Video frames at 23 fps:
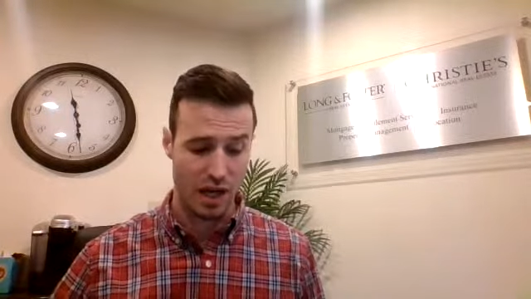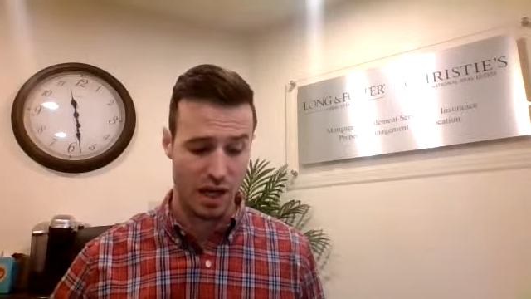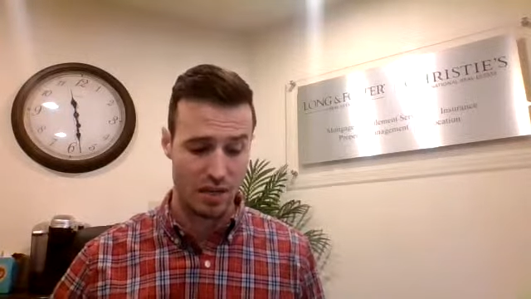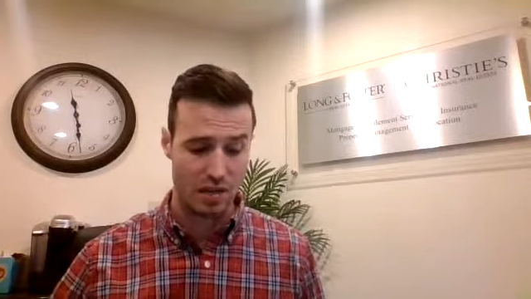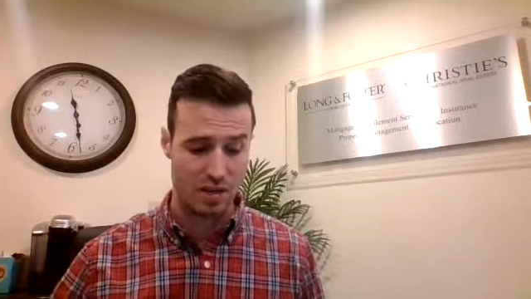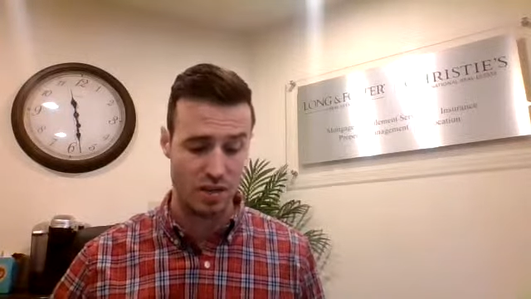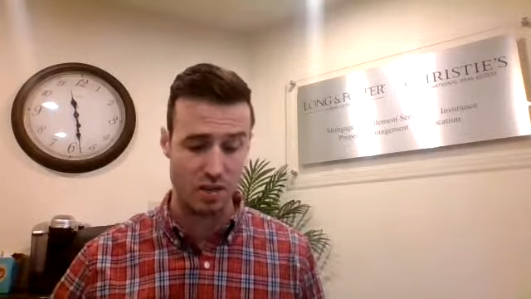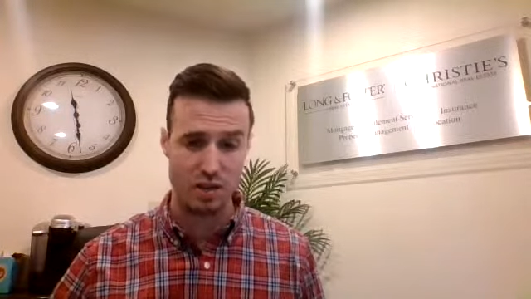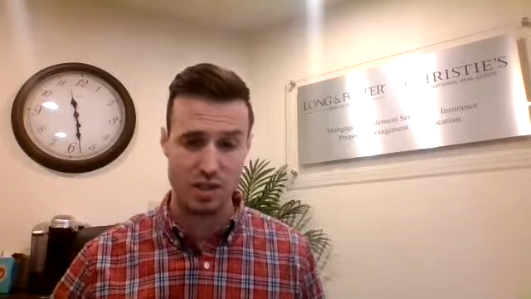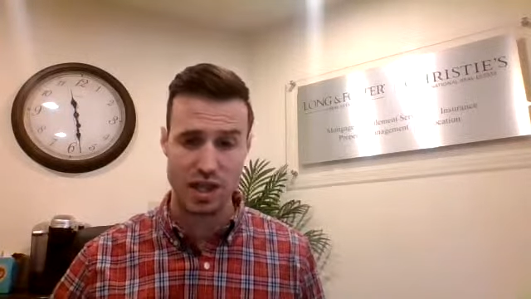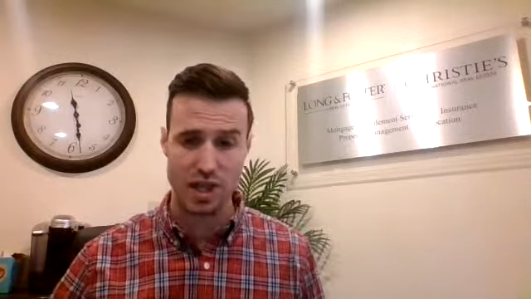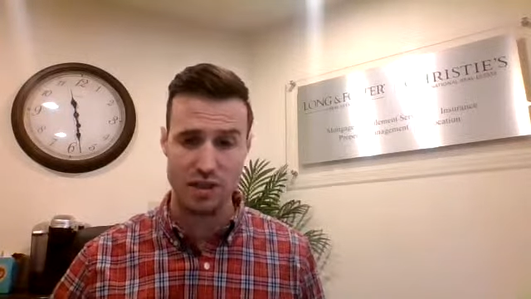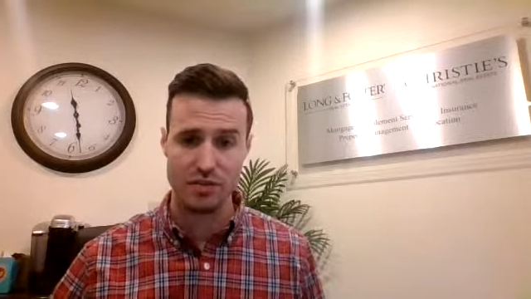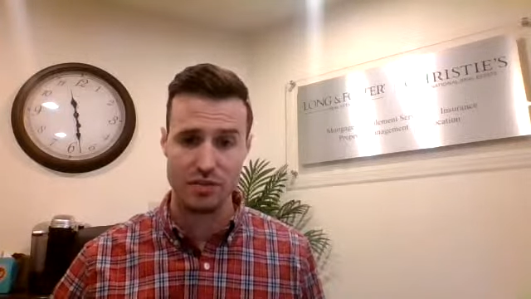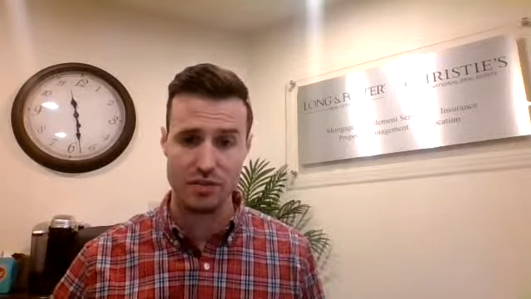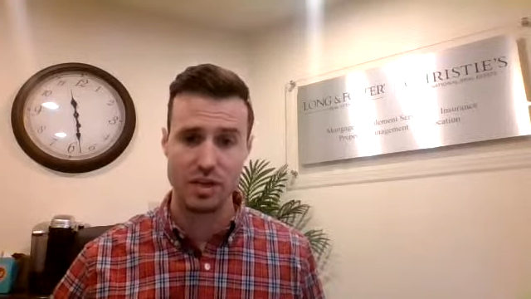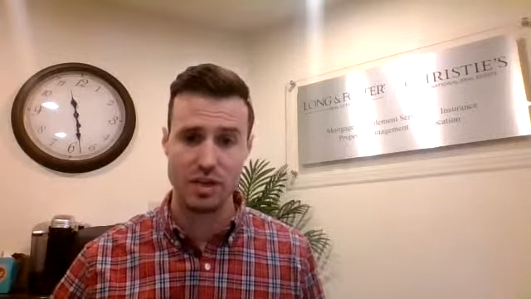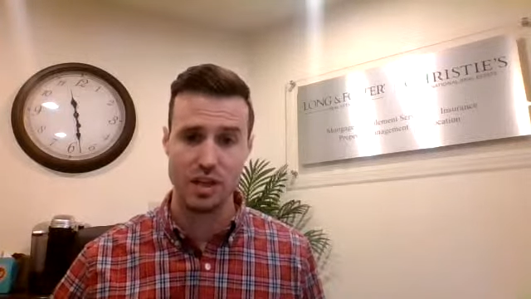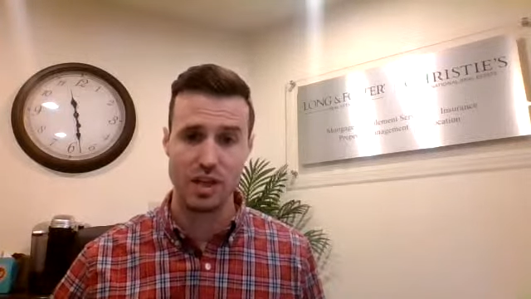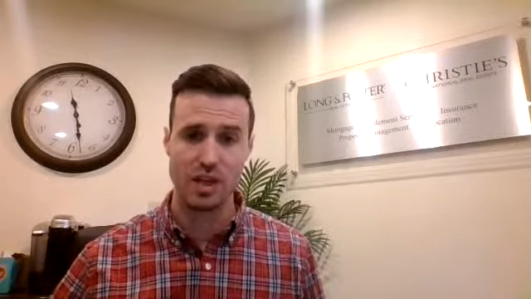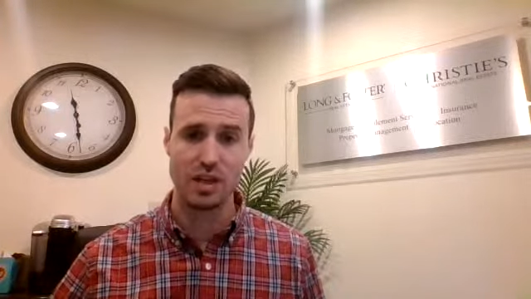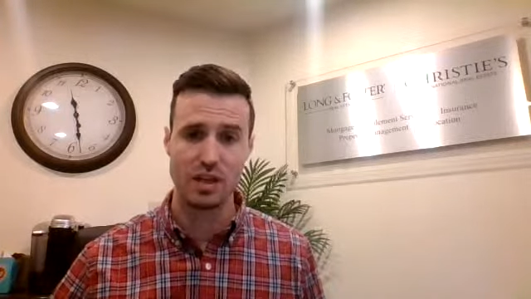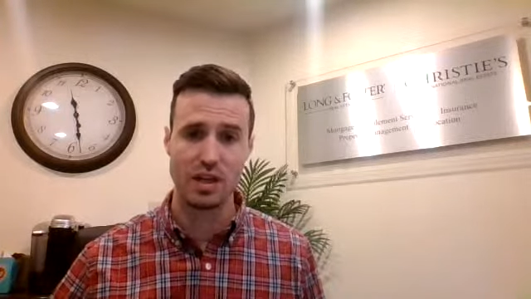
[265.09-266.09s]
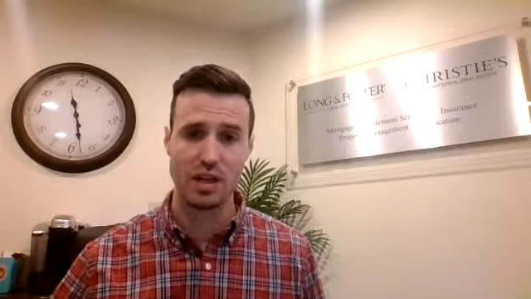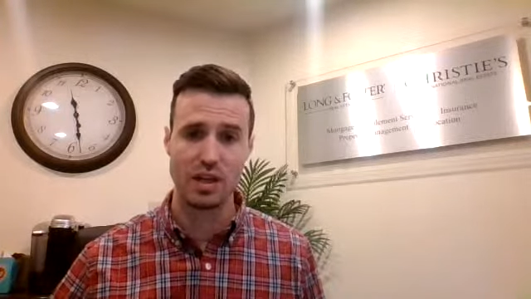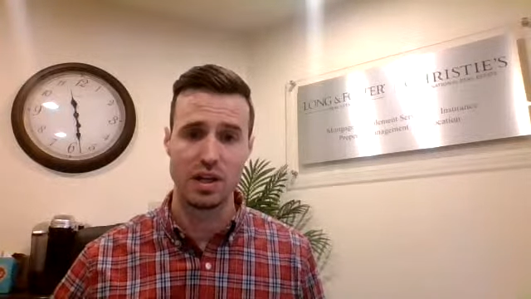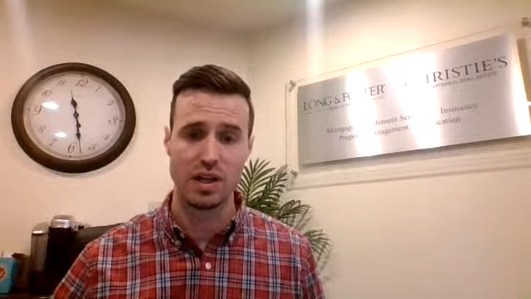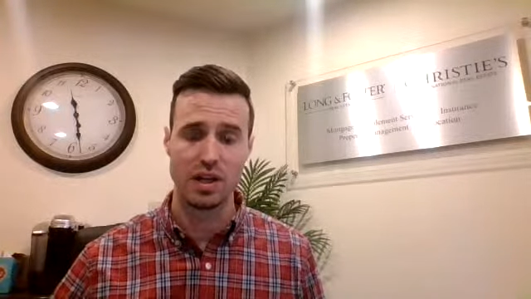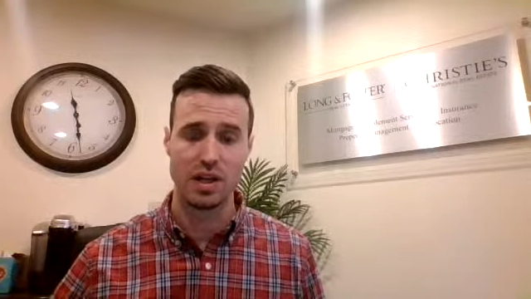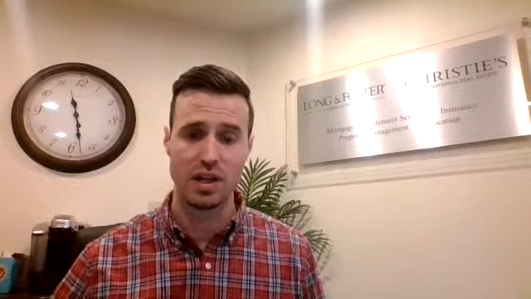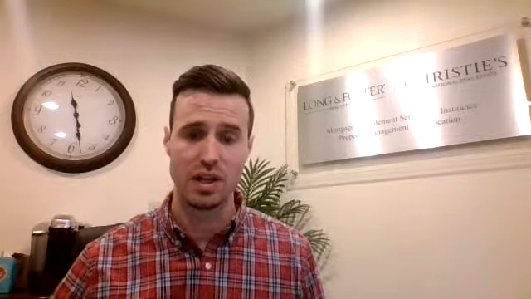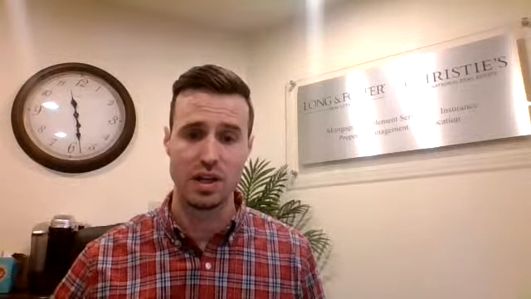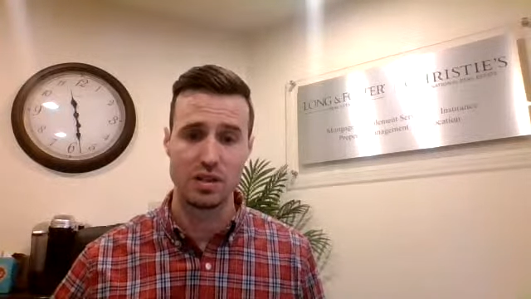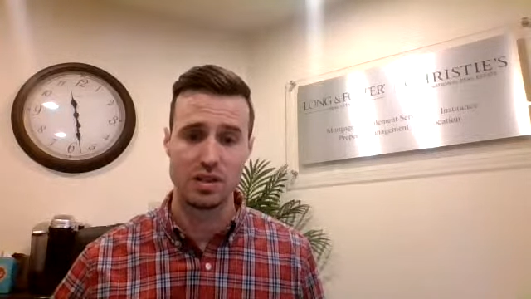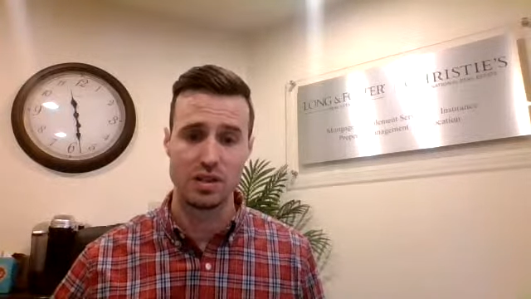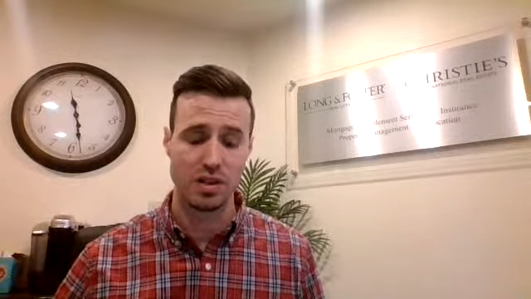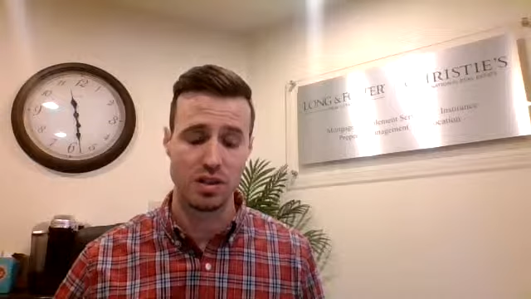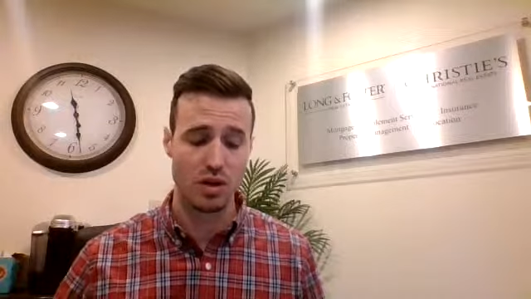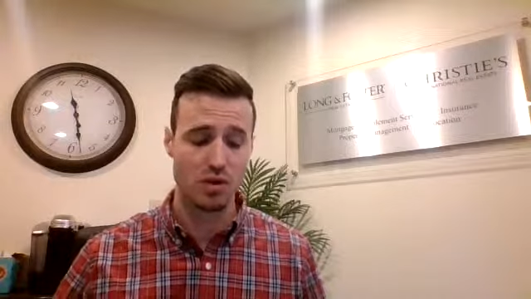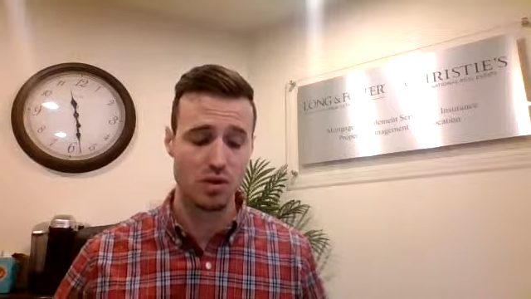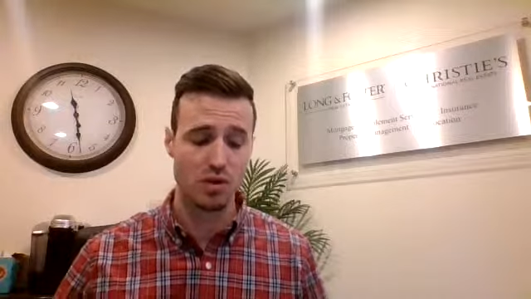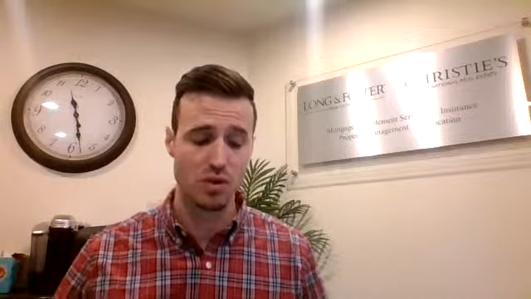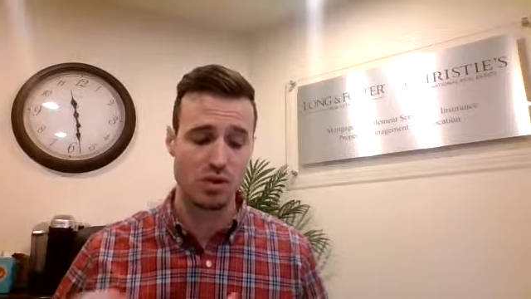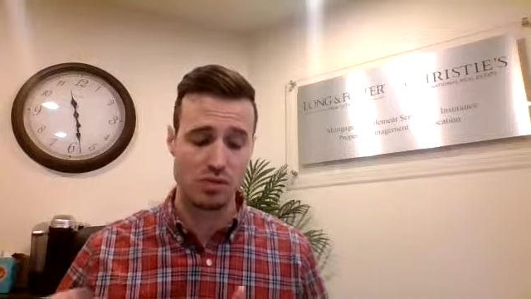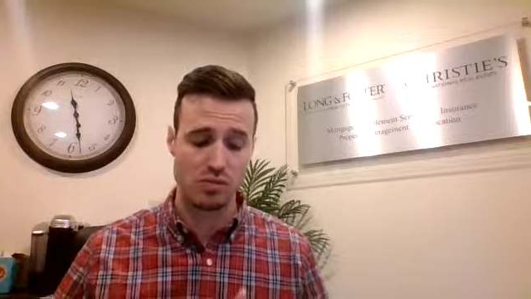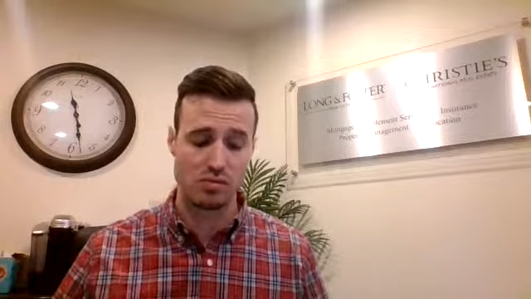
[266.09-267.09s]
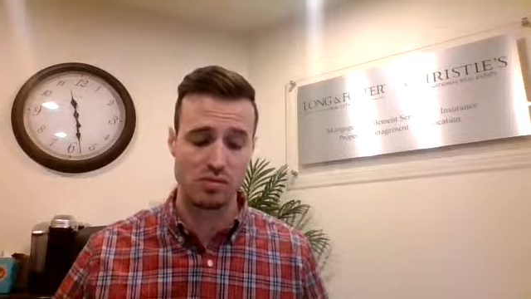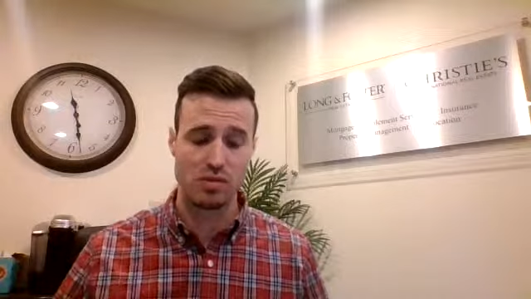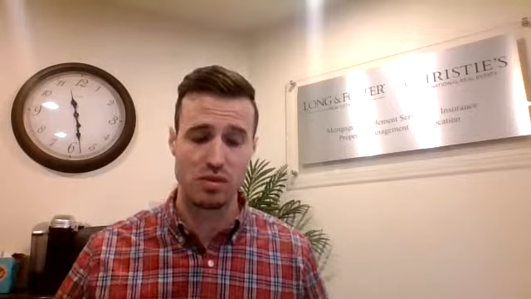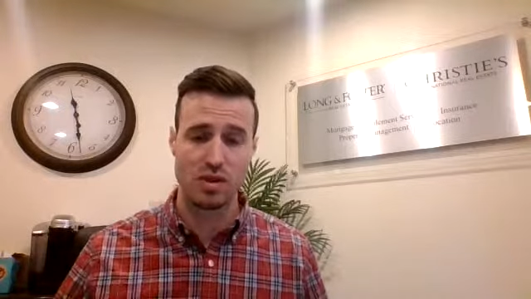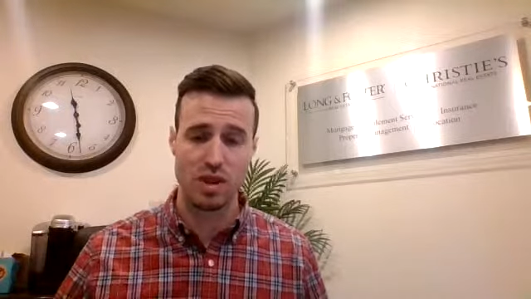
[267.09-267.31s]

So definitely, it shows,